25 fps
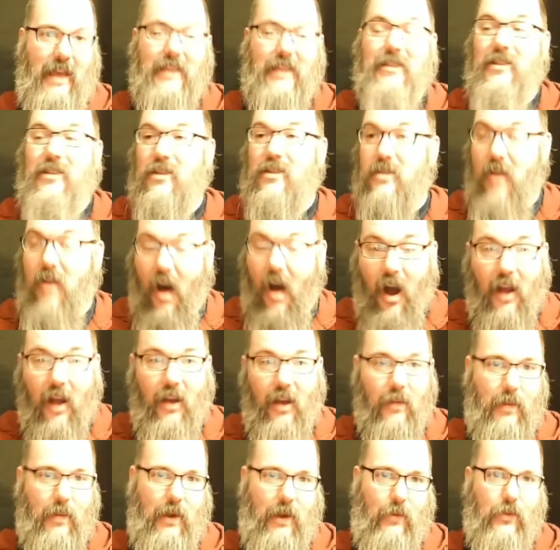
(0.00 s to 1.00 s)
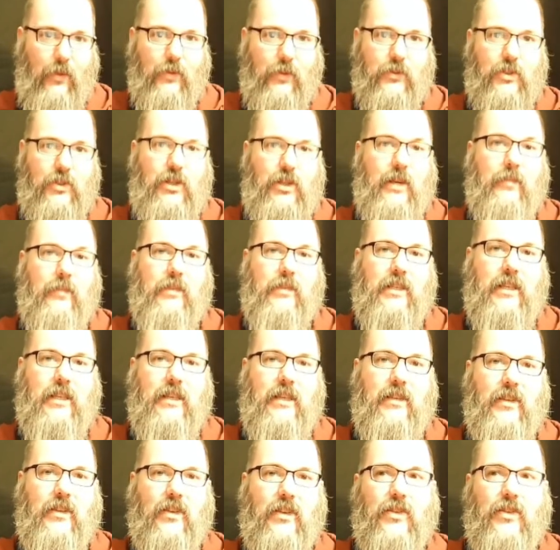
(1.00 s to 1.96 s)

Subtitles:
It's not about those GMCs,